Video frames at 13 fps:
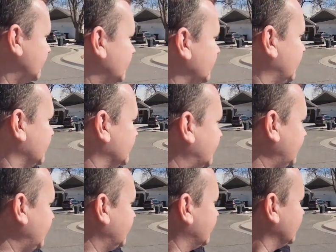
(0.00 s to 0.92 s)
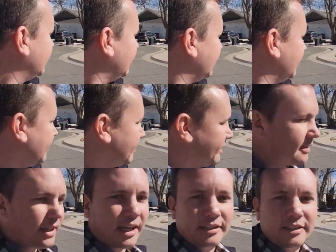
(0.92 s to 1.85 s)
You can see these
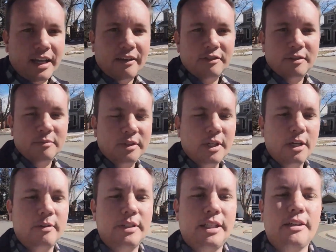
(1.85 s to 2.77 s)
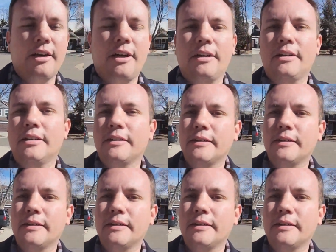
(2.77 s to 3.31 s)
guys still have some snow in their yard.